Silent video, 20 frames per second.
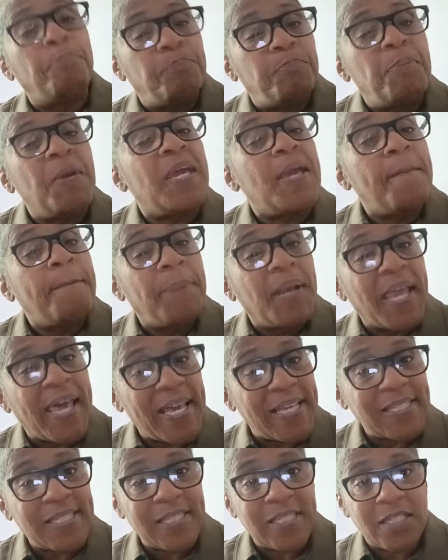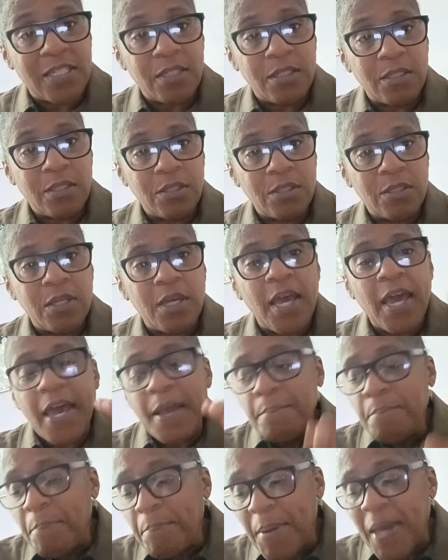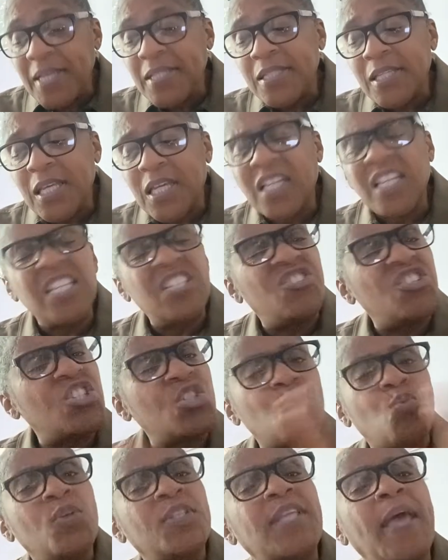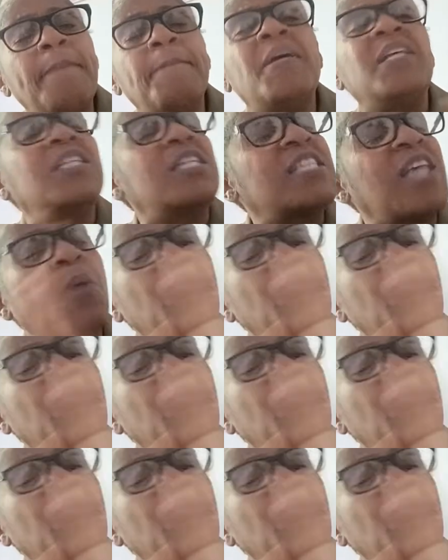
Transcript: being blessed and basically just what that meant because i